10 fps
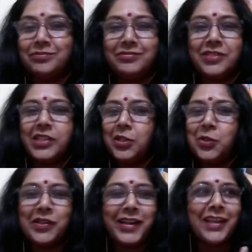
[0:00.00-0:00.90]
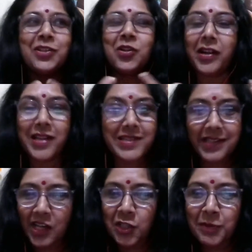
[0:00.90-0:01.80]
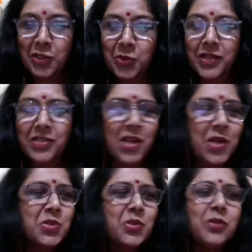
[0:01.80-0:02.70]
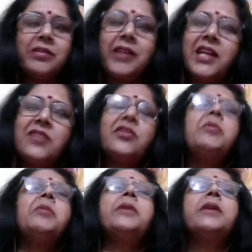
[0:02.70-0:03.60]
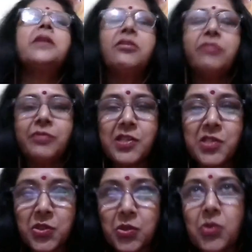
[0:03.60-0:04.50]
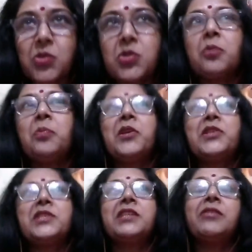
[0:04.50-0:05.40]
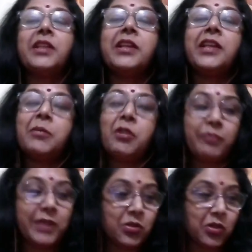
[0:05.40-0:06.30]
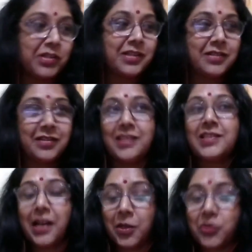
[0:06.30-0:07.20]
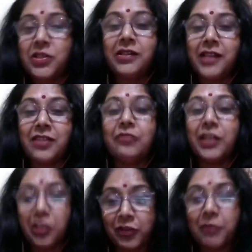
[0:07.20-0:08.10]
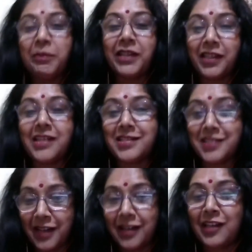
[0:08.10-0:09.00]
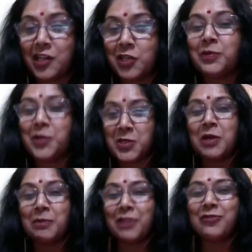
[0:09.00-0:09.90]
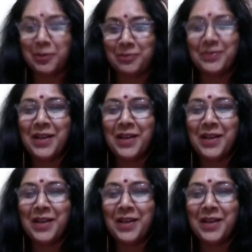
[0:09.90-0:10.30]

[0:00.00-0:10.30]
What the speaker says: she looked like goddess Lakshmi to us. So right from the beginning, we were so positive. Even the name of my daughter is Anushi. That one of the meaning is Lakshmi also, apart from